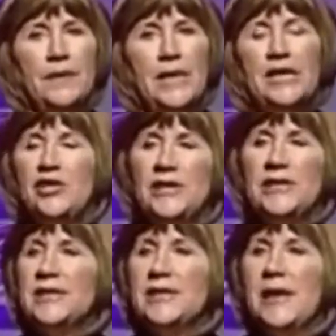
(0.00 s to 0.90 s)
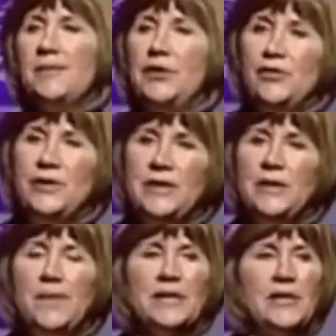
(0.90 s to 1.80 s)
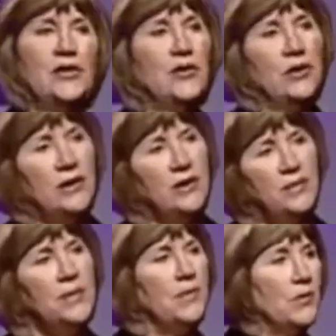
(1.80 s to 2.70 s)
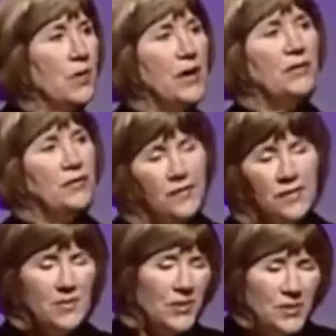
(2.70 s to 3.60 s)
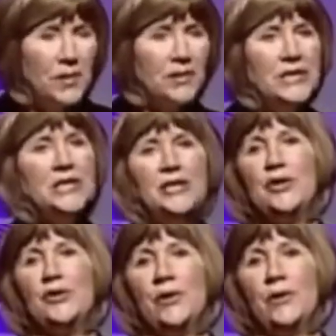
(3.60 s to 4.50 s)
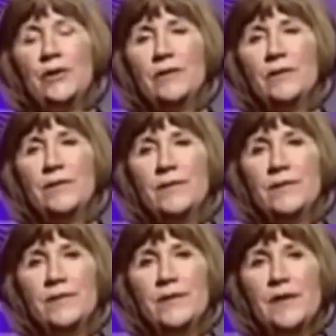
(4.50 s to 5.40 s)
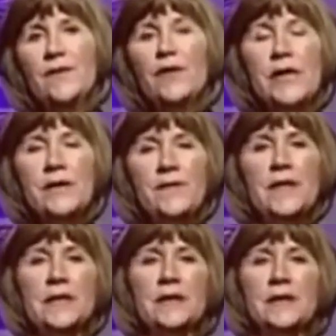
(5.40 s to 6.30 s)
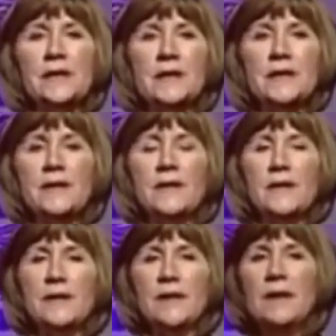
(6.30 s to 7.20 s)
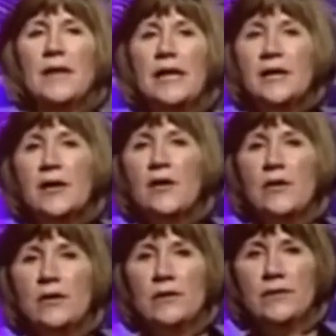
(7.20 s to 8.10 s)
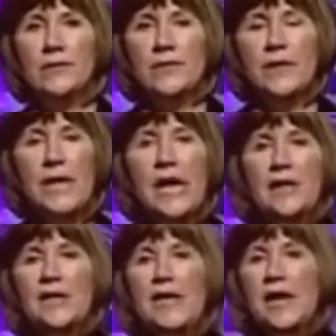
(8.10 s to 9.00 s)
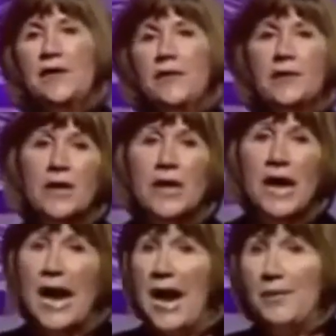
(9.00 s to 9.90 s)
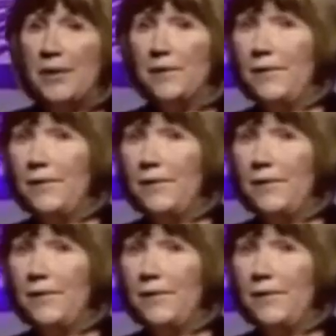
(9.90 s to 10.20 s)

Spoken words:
And just accept you did the best you could and the people around you, for the most part, did too. Forgiveness. Let it go. The other habit of